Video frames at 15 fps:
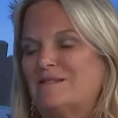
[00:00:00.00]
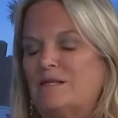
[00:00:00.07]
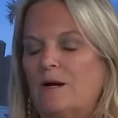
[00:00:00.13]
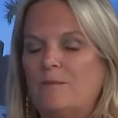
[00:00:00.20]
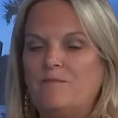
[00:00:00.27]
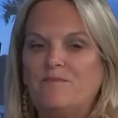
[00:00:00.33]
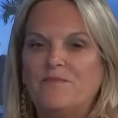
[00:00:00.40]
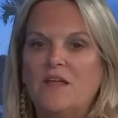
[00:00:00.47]

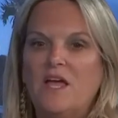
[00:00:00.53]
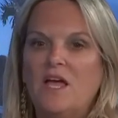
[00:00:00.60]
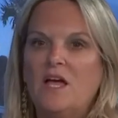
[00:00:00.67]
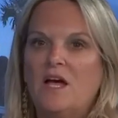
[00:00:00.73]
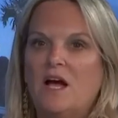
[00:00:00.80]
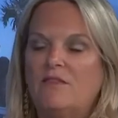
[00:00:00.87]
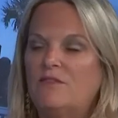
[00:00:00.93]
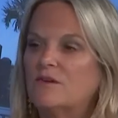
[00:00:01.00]
so
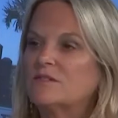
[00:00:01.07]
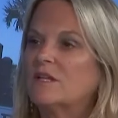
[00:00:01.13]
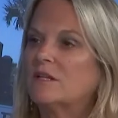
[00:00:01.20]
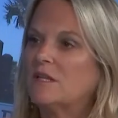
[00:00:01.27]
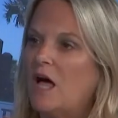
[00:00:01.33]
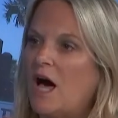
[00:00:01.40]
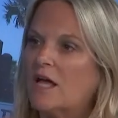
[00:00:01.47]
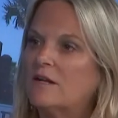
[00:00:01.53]
there's a
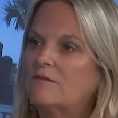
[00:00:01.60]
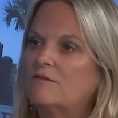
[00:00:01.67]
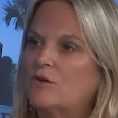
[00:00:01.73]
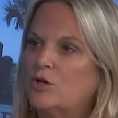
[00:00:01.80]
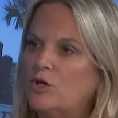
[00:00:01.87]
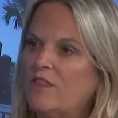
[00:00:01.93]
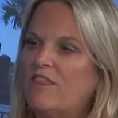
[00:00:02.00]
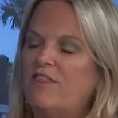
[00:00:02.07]
lot of
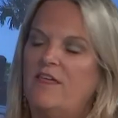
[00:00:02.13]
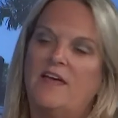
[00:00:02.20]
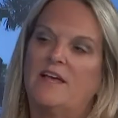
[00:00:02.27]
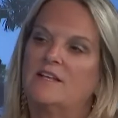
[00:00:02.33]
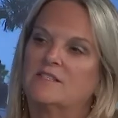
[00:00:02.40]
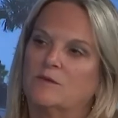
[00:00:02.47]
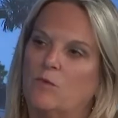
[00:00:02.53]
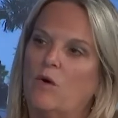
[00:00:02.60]
good
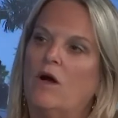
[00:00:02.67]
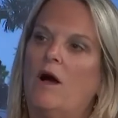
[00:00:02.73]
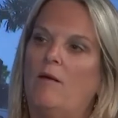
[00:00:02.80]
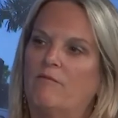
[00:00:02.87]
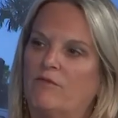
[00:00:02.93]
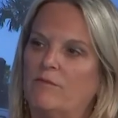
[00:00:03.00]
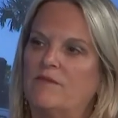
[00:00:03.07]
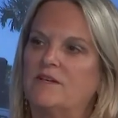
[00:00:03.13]
things that will
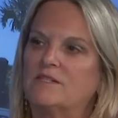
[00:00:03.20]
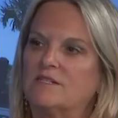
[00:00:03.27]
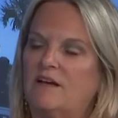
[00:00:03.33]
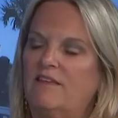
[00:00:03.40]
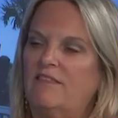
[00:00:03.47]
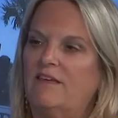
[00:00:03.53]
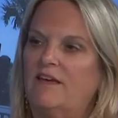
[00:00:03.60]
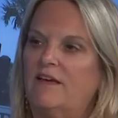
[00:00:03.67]
come from this i
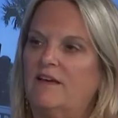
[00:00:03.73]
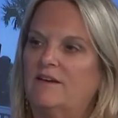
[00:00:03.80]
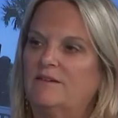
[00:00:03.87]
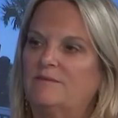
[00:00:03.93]
think